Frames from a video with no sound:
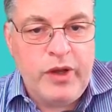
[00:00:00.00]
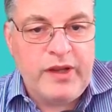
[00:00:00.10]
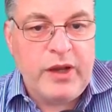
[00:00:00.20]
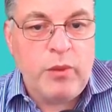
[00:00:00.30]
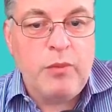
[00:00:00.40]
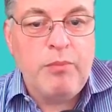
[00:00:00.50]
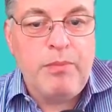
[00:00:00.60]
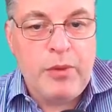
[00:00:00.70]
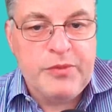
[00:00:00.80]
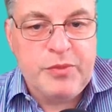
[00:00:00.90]
we are now on
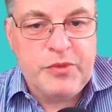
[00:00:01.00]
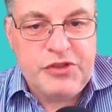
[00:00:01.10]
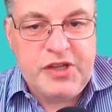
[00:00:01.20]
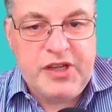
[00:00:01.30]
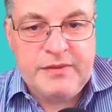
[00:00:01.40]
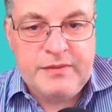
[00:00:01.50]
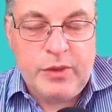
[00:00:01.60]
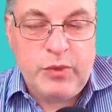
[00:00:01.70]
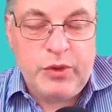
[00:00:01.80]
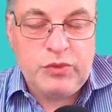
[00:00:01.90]
Bob's machine
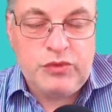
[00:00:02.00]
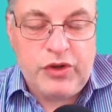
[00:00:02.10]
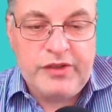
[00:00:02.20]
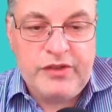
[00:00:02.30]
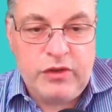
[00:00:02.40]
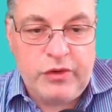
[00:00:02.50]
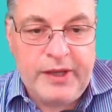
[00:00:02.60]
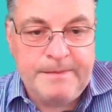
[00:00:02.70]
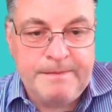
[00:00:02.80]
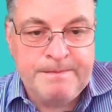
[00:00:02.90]
and we will try to
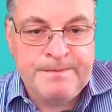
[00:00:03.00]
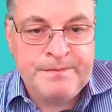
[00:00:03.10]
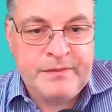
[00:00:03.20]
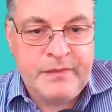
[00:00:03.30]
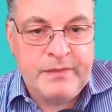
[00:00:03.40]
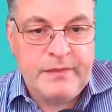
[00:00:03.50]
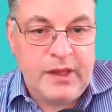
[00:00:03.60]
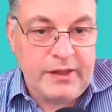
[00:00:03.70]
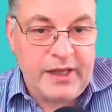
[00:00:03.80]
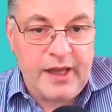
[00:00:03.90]
log in.
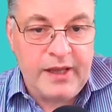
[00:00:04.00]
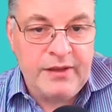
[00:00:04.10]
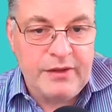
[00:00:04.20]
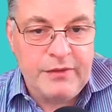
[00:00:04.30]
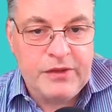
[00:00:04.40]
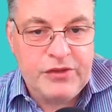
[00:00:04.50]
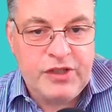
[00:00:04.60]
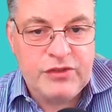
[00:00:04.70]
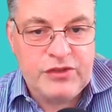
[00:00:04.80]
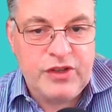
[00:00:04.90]
Again, the
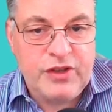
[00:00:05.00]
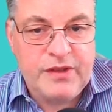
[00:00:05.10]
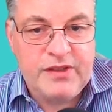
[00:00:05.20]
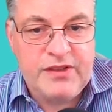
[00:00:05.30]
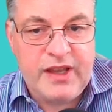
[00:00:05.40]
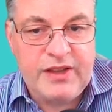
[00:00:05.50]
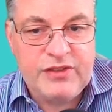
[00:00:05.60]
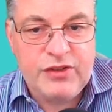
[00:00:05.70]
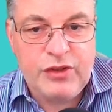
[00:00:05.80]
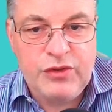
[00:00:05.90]
phishing server
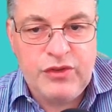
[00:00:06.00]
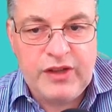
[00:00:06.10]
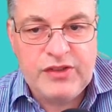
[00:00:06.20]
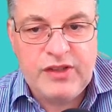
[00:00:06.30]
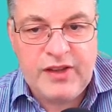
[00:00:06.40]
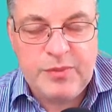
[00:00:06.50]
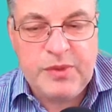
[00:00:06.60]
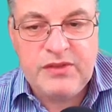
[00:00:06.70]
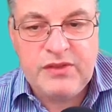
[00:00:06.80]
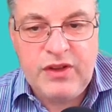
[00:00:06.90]
detects the new session has
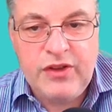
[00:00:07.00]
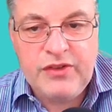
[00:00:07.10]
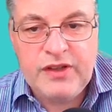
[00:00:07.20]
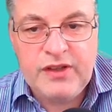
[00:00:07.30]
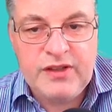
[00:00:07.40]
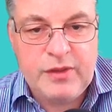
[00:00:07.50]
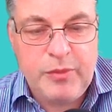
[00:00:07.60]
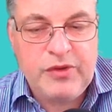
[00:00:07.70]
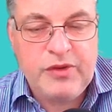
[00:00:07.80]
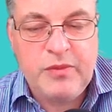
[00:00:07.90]
been started in
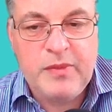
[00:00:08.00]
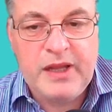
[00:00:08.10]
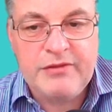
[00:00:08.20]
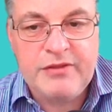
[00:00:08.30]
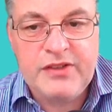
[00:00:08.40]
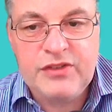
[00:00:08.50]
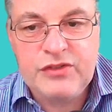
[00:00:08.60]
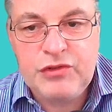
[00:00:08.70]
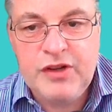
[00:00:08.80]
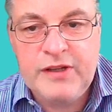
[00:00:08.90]
the bottom of Mallory's
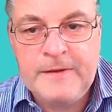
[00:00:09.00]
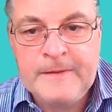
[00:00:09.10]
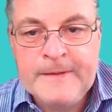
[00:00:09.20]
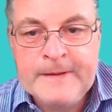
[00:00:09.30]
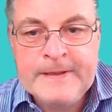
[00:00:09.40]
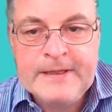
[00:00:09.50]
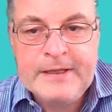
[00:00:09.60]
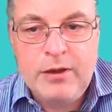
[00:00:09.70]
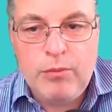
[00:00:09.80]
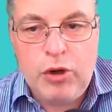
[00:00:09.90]
screen.
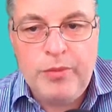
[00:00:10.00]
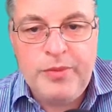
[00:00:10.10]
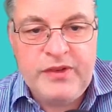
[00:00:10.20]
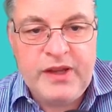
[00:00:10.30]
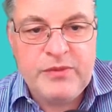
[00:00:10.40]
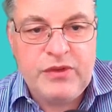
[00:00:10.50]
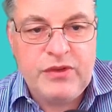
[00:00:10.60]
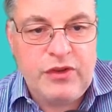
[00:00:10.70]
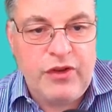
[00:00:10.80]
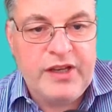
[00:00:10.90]
Bob attempts
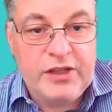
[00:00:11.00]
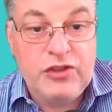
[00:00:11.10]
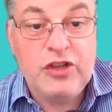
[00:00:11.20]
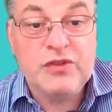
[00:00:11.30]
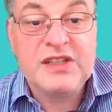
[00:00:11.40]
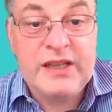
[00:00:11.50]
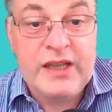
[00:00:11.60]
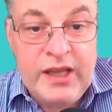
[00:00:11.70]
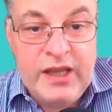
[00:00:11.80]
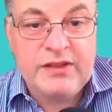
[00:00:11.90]
to sign in
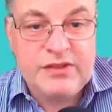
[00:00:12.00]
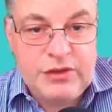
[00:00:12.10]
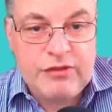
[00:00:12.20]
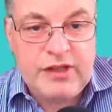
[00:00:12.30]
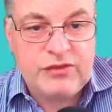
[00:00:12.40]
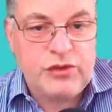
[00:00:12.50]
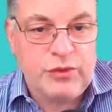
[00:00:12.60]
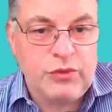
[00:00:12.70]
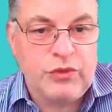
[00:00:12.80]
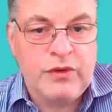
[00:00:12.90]
using his
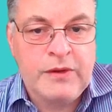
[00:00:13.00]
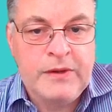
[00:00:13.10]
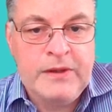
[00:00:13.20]
credentials.